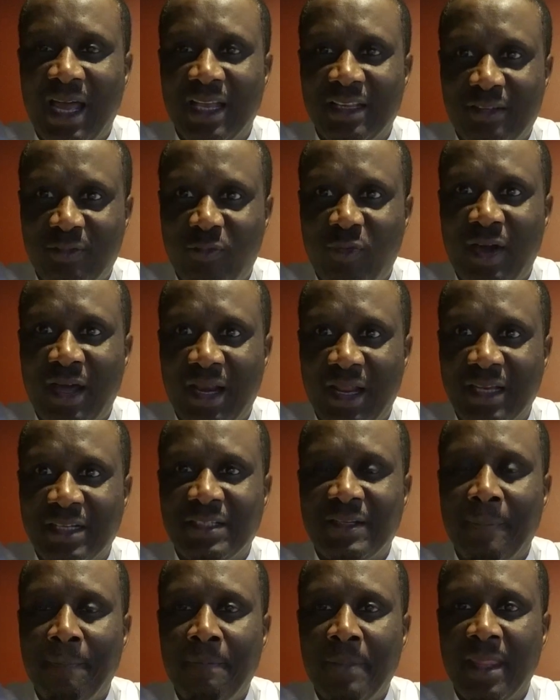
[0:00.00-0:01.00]
as far
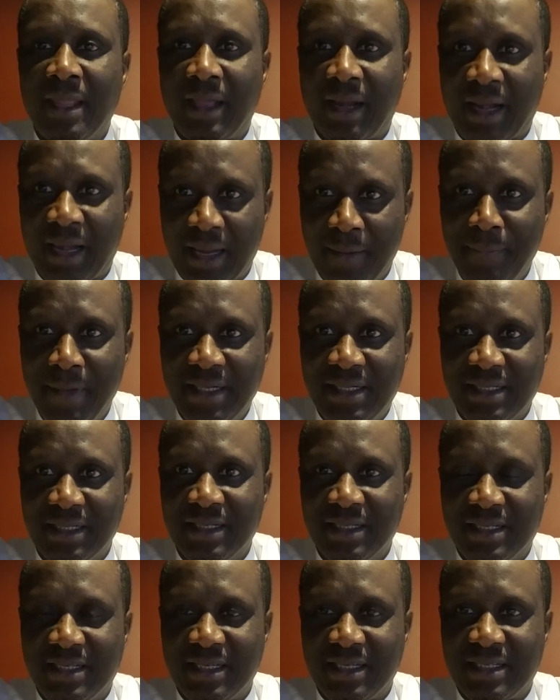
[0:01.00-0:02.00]
as
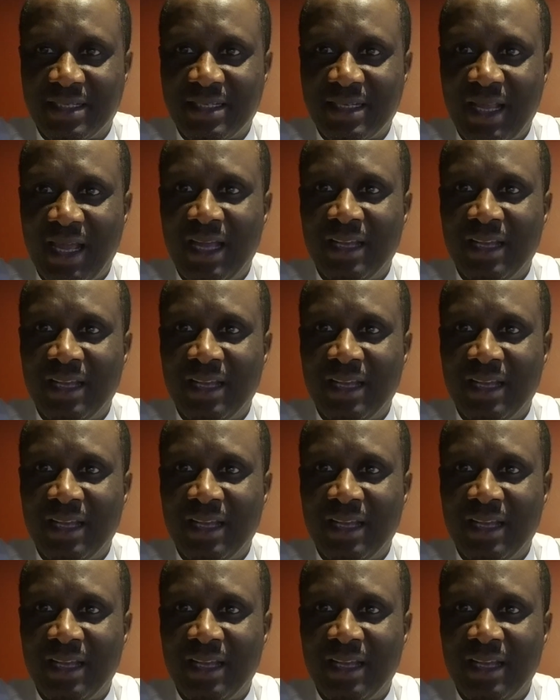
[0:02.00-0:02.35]
remittances,